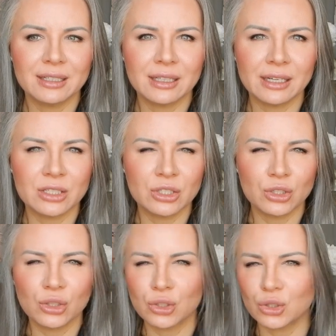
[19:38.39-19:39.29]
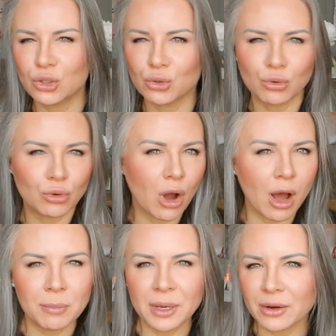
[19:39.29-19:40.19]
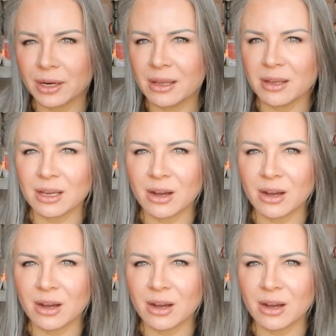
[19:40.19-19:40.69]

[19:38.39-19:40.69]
like a strawberry